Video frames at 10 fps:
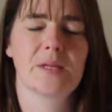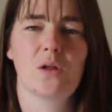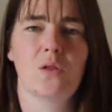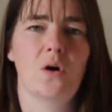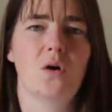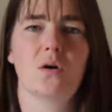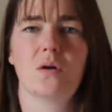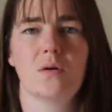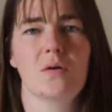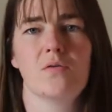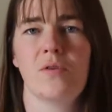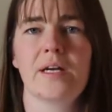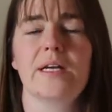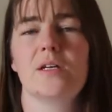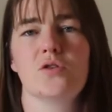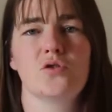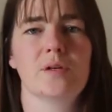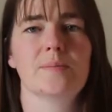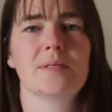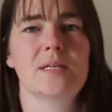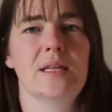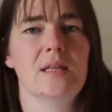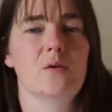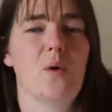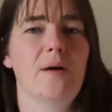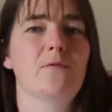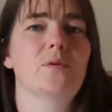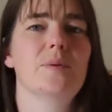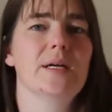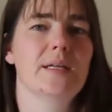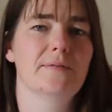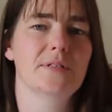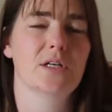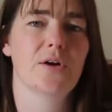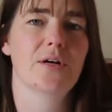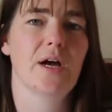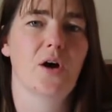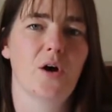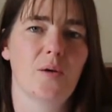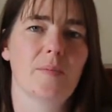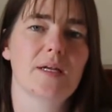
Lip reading: long running trips, and then the wife would be left alone at home.